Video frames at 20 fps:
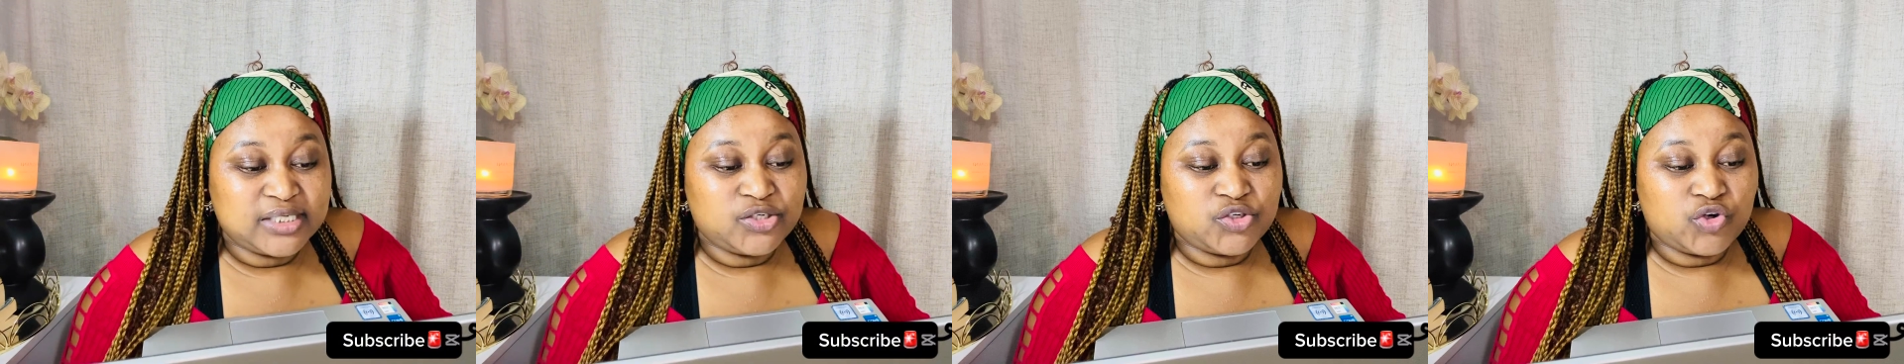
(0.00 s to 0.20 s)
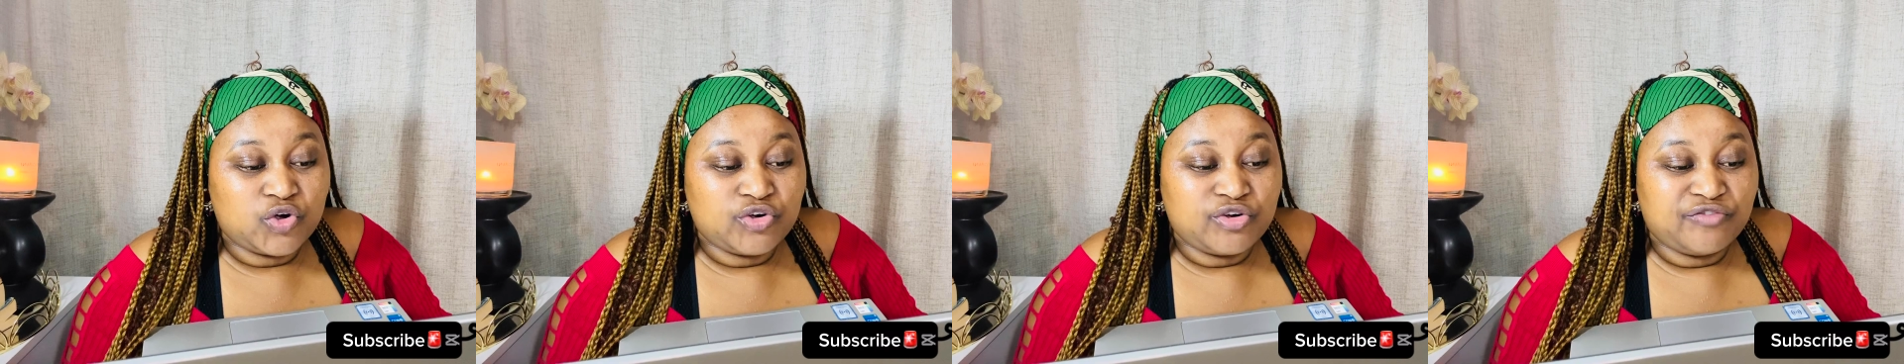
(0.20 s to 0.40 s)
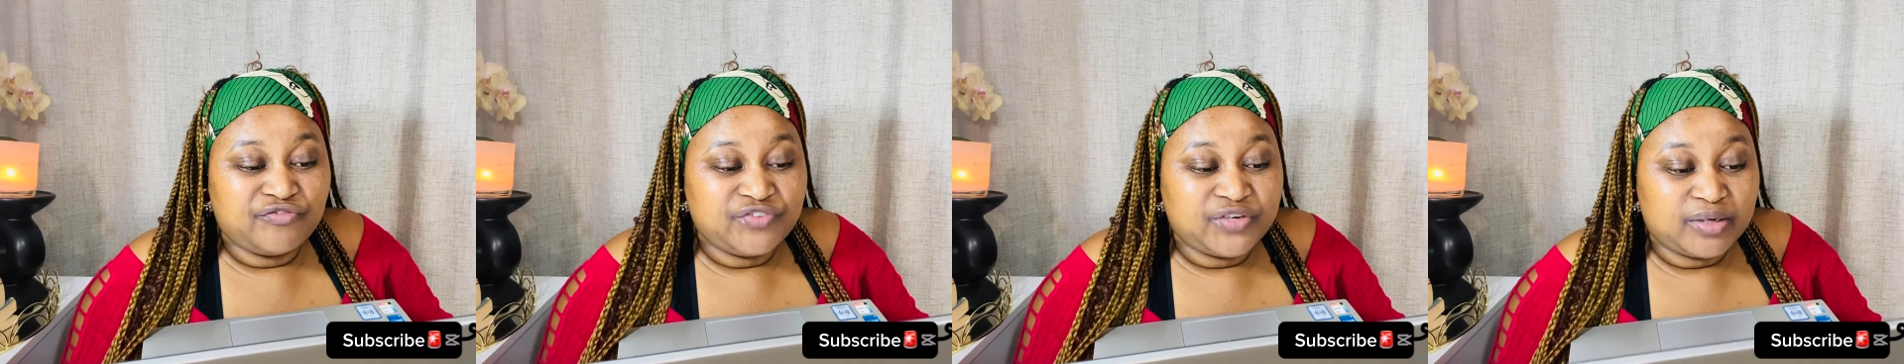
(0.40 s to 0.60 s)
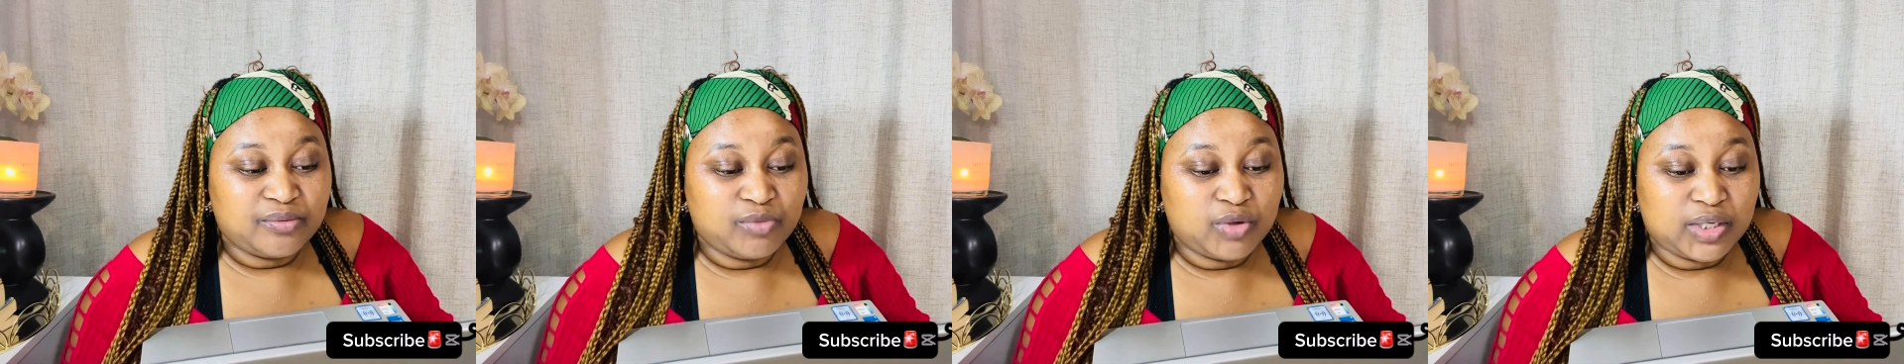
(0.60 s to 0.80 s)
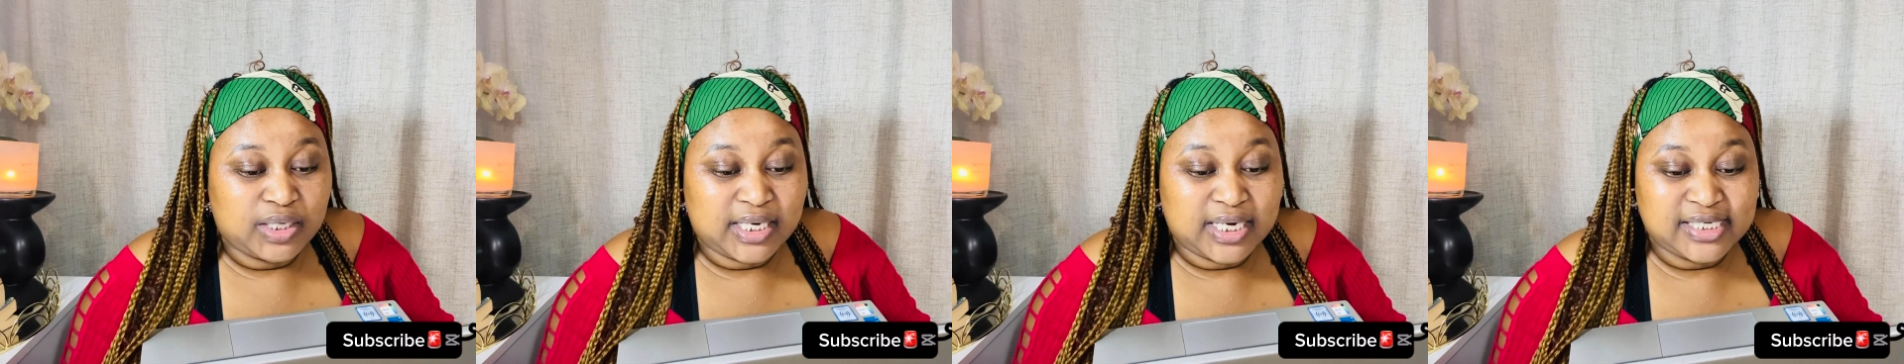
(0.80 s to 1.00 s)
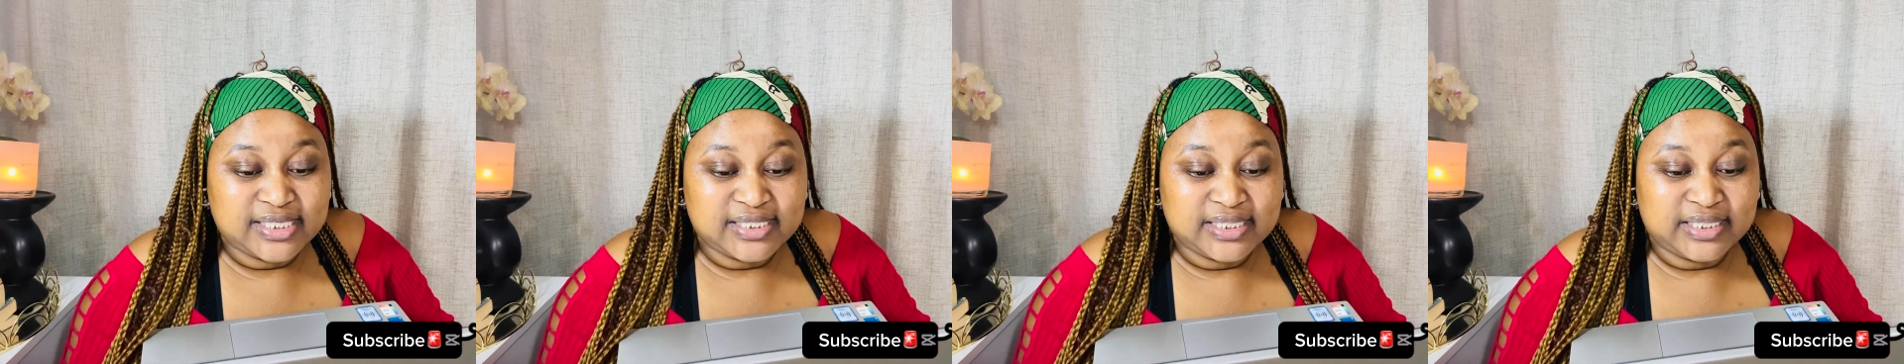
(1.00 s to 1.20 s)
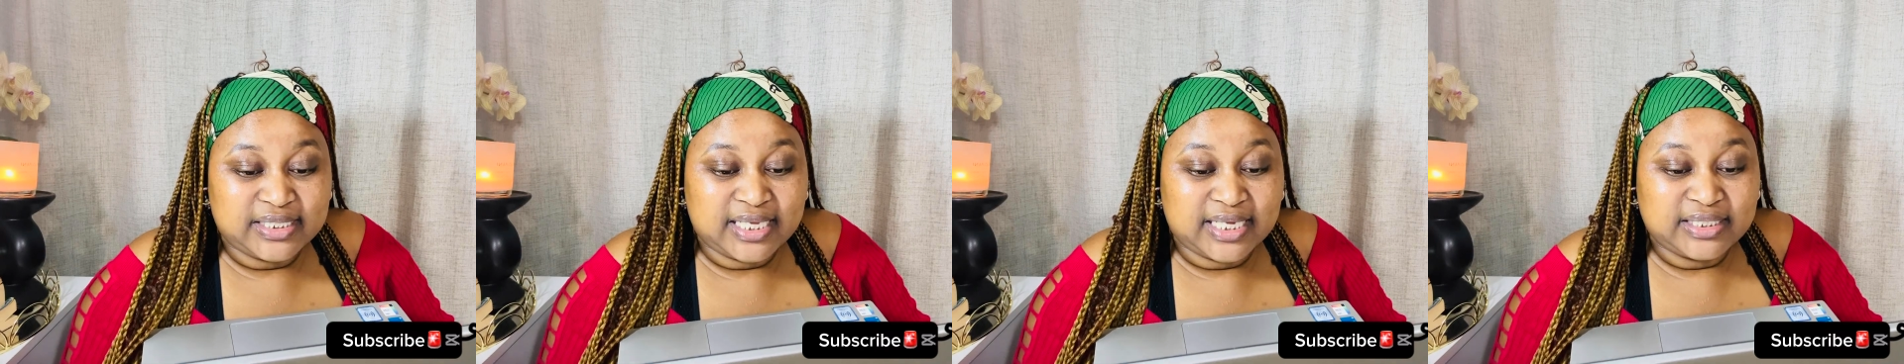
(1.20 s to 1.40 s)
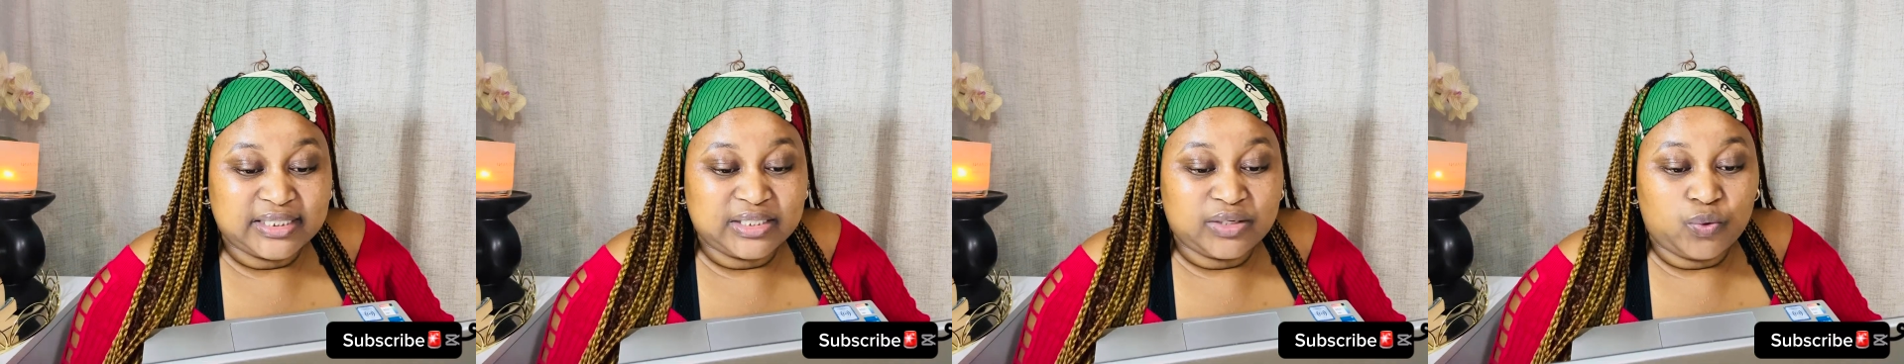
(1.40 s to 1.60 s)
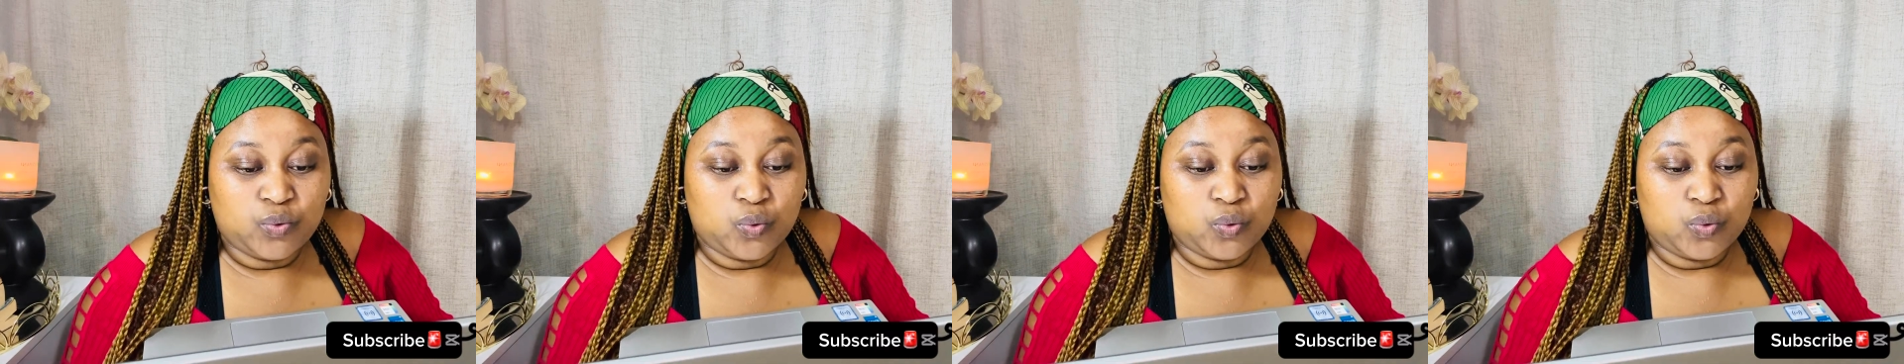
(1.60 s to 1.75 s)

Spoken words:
dawn of democracy that